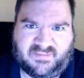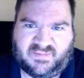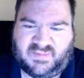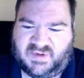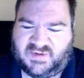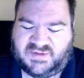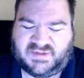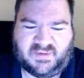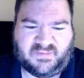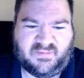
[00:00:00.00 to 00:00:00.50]

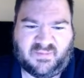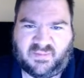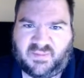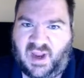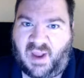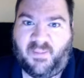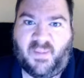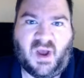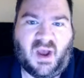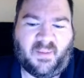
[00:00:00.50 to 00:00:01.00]
There's something
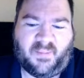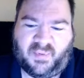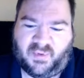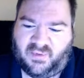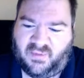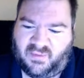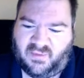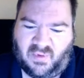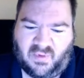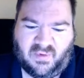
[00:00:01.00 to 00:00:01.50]
come up,
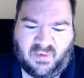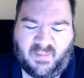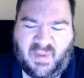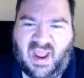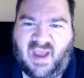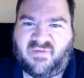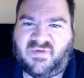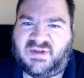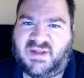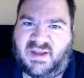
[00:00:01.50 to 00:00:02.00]
or
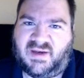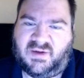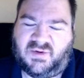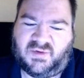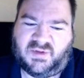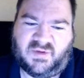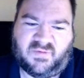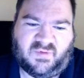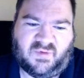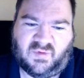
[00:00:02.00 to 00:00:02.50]
having technical
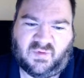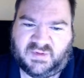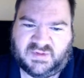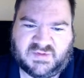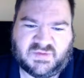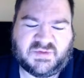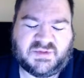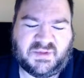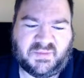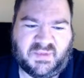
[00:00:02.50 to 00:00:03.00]

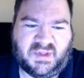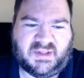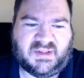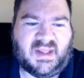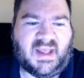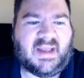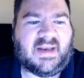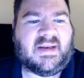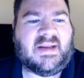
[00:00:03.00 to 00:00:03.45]
difficulties or something like that.